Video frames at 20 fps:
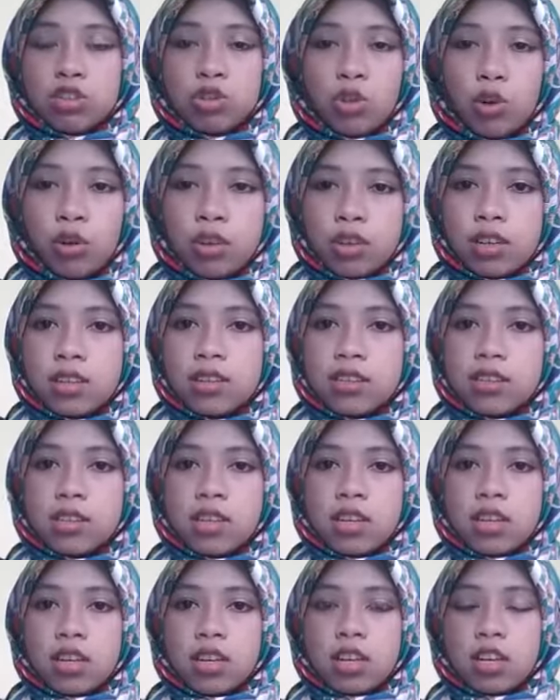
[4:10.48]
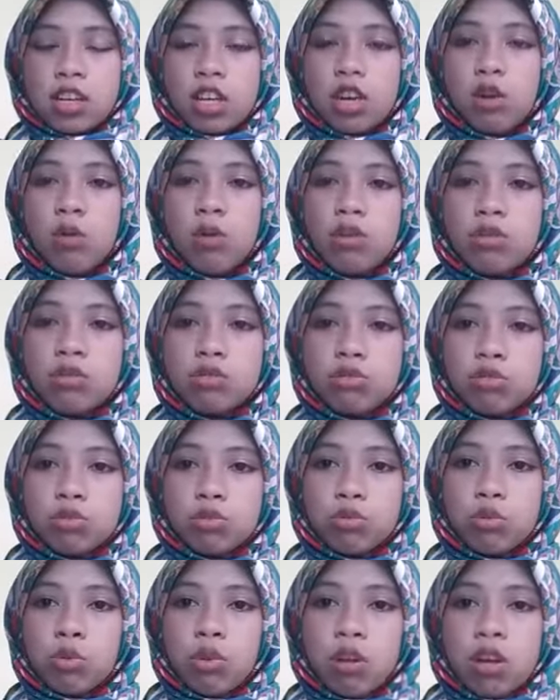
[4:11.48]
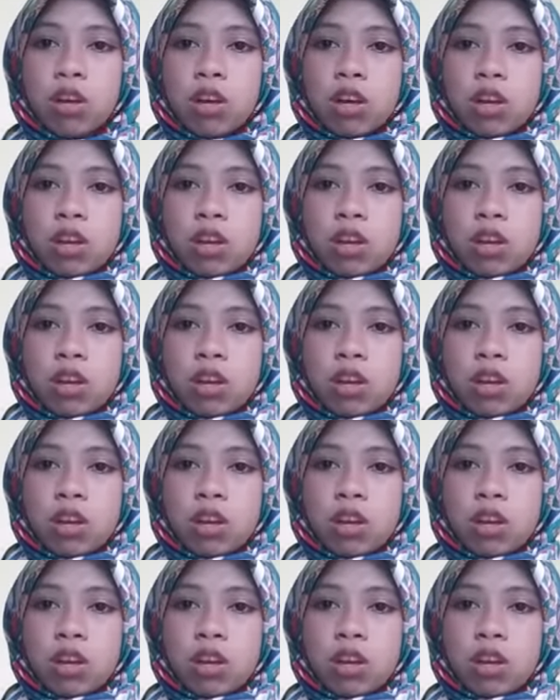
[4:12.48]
choice he want to